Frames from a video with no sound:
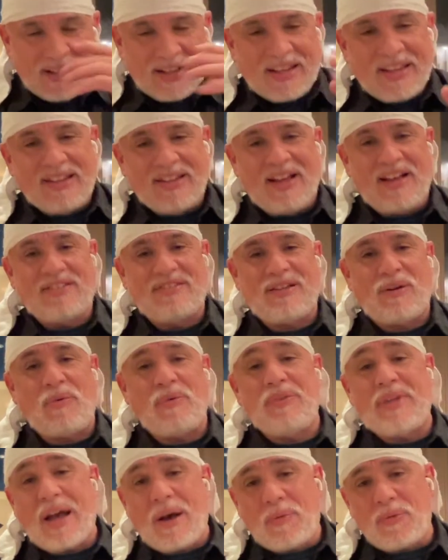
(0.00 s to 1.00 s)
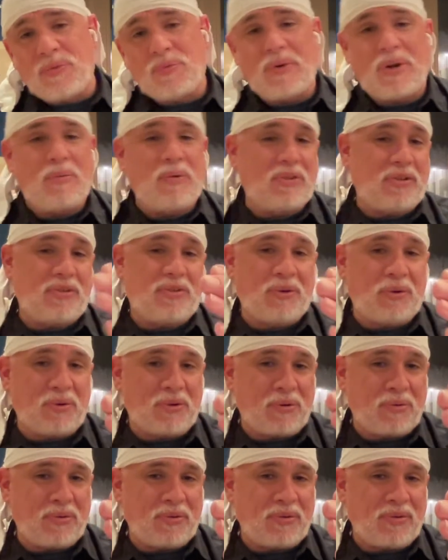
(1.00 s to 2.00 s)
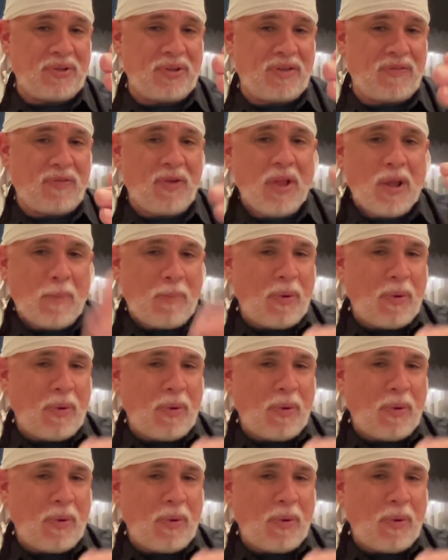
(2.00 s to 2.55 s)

He likes that one. That was when I went to Tokyo with the Leaf.